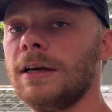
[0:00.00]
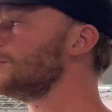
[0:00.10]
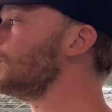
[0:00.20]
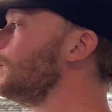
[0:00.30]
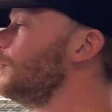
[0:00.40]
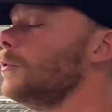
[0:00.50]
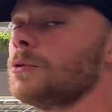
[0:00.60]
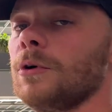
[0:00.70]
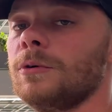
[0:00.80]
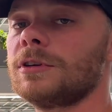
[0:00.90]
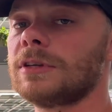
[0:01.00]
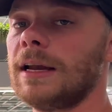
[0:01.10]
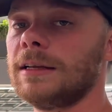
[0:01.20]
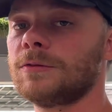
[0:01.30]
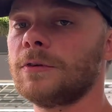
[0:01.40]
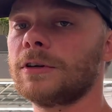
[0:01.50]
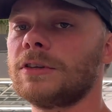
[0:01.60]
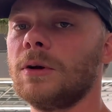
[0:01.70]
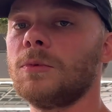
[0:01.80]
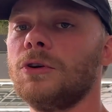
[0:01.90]
So if you're growing salads, for
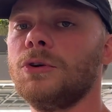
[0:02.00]
example,